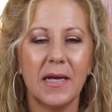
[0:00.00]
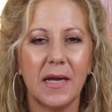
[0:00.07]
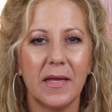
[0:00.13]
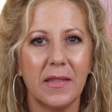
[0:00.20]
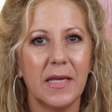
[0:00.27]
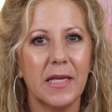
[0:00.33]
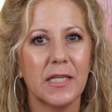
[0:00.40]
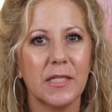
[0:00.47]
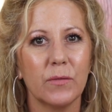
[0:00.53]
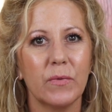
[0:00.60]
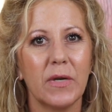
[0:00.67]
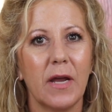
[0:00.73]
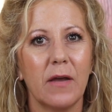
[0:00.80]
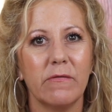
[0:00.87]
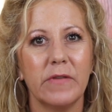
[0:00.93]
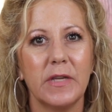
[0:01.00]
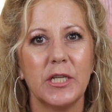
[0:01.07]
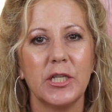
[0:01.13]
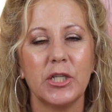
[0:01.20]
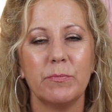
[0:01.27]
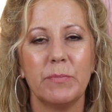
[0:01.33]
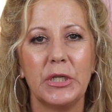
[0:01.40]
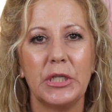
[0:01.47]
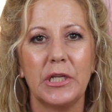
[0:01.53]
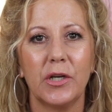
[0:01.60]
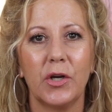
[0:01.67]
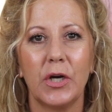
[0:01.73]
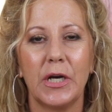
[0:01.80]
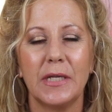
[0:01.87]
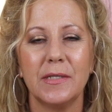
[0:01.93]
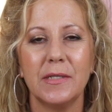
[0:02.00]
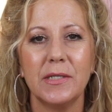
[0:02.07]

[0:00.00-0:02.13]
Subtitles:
I think it's when I finished putting it on.